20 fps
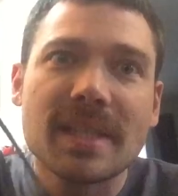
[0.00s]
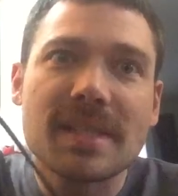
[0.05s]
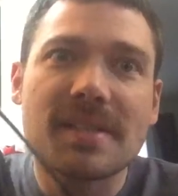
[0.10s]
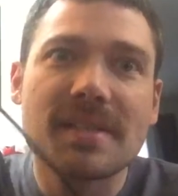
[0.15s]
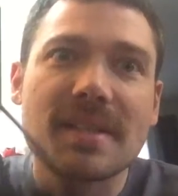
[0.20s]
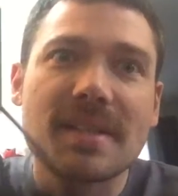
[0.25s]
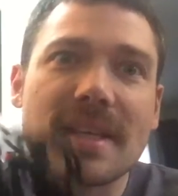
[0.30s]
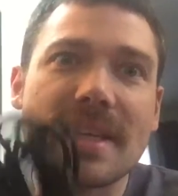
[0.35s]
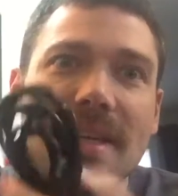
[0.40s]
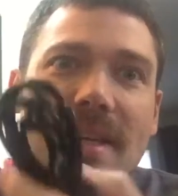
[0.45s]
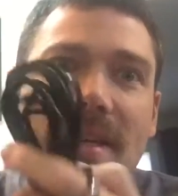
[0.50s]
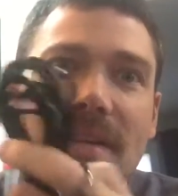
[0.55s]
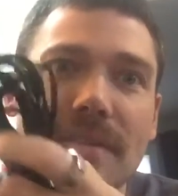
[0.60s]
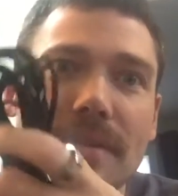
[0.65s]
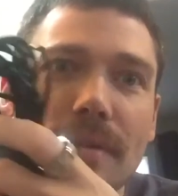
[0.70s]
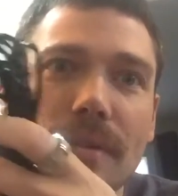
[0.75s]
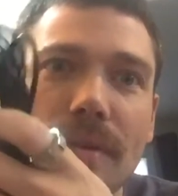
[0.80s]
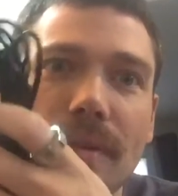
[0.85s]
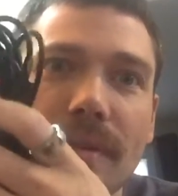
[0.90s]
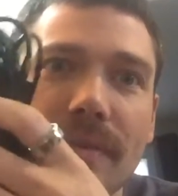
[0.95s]
It's the
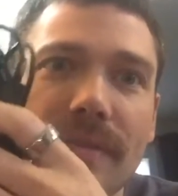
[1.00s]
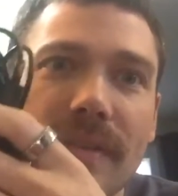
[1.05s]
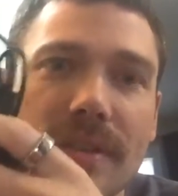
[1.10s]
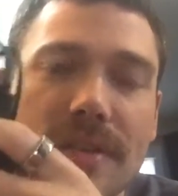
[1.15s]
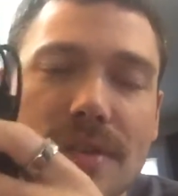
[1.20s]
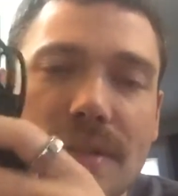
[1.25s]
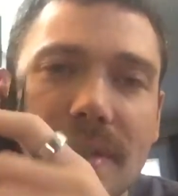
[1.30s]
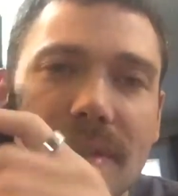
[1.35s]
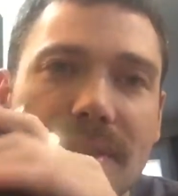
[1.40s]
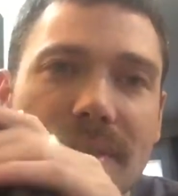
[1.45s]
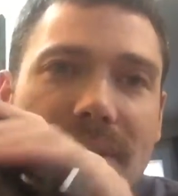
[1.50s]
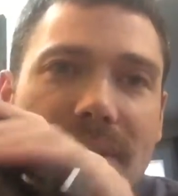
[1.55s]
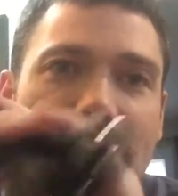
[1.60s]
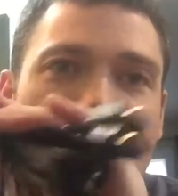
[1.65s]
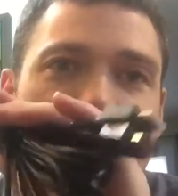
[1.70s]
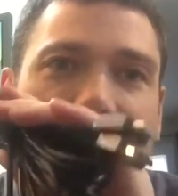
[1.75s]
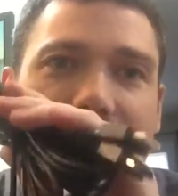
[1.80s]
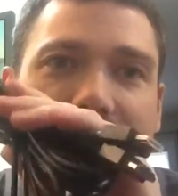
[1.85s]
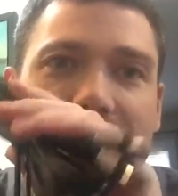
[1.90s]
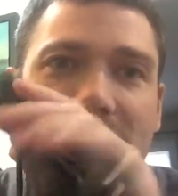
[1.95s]
newer version.
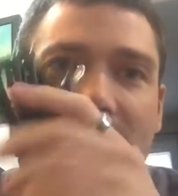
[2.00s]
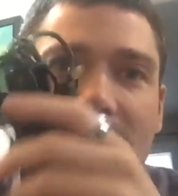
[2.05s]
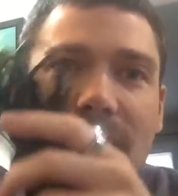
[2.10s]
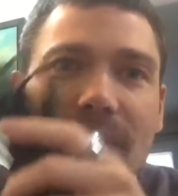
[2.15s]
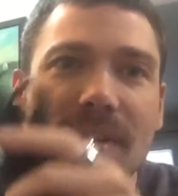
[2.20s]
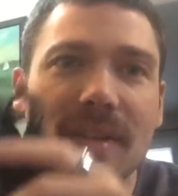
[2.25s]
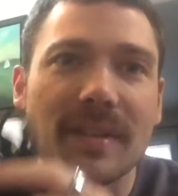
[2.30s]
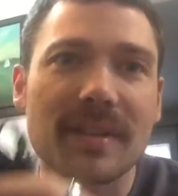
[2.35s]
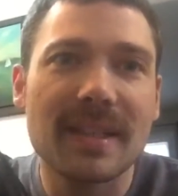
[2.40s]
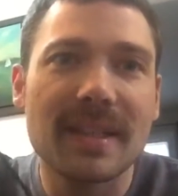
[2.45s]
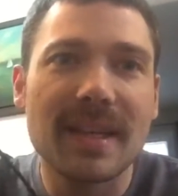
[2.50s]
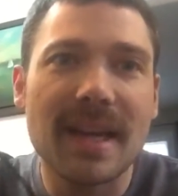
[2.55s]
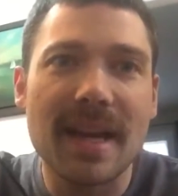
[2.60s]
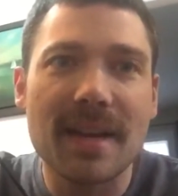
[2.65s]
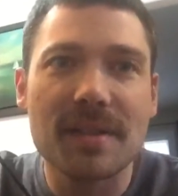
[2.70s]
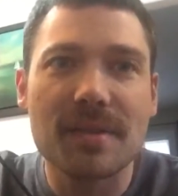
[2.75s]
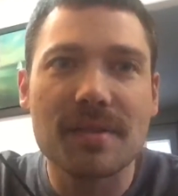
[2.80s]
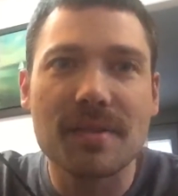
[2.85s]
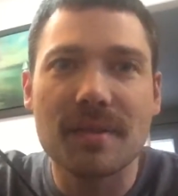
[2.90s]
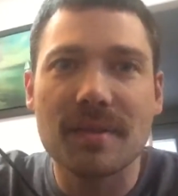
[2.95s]
It doesn't have all the
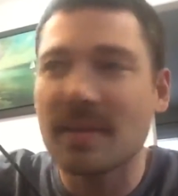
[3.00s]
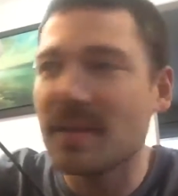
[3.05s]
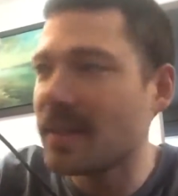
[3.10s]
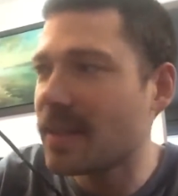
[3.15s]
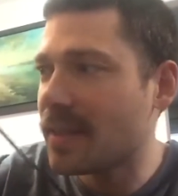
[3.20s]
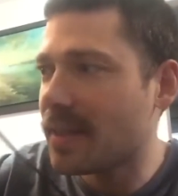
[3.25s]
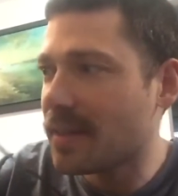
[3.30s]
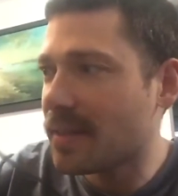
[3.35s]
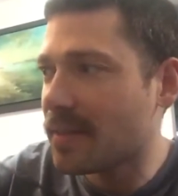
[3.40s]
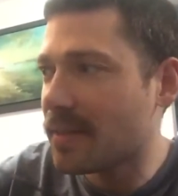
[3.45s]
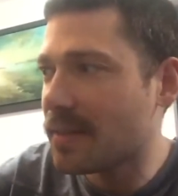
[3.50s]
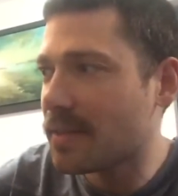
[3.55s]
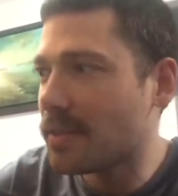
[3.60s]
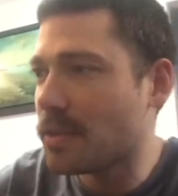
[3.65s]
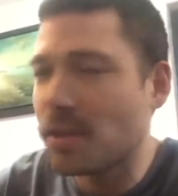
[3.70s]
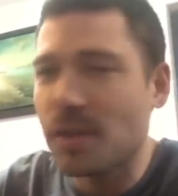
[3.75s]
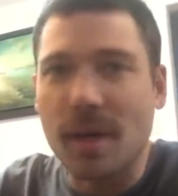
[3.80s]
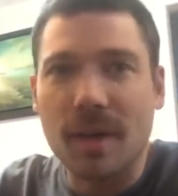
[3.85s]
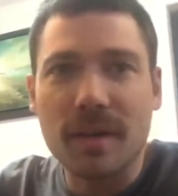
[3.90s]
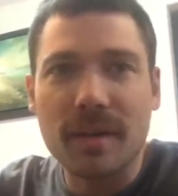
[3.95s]
extra
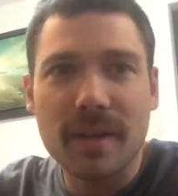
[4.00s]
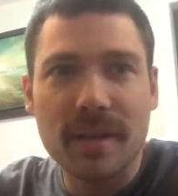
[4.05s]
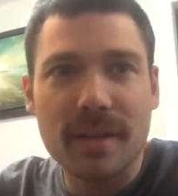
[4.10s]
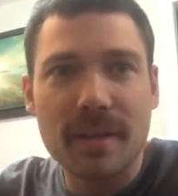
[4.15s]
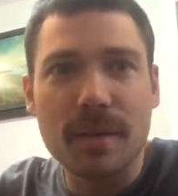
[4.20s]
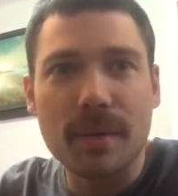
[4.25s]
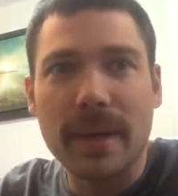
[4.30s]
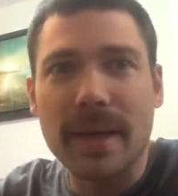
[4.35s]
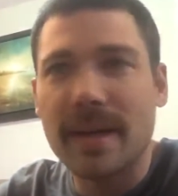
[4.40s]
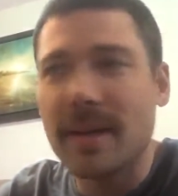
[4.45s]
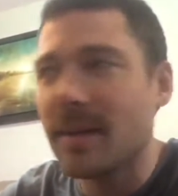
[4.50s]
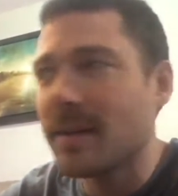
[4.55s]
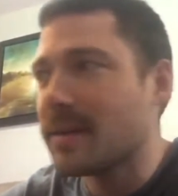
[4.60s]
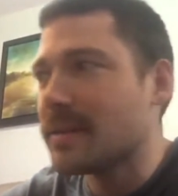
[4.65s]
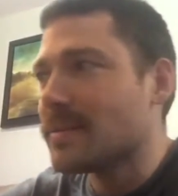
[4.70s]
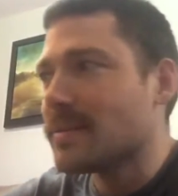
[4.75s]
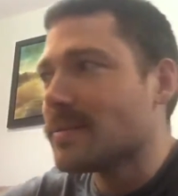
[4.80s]
junk in the way.